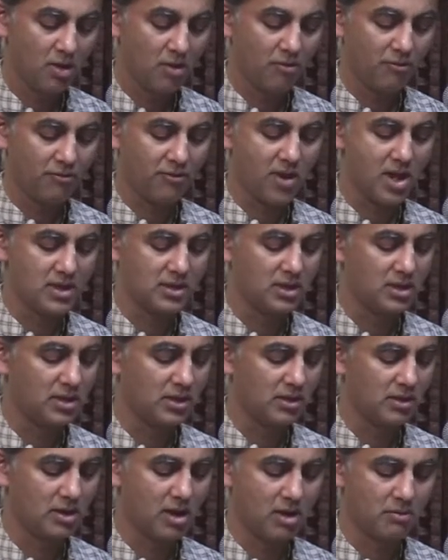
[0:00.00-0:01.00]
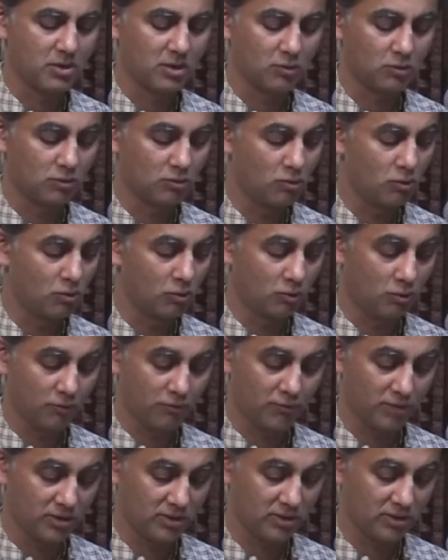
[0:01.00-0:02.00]
Finally, Rama could go no
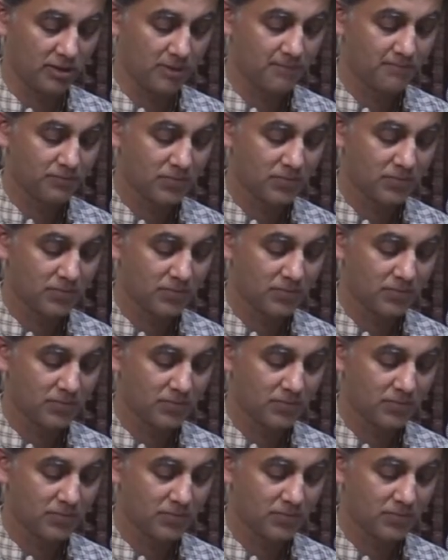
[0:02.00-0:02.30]
further,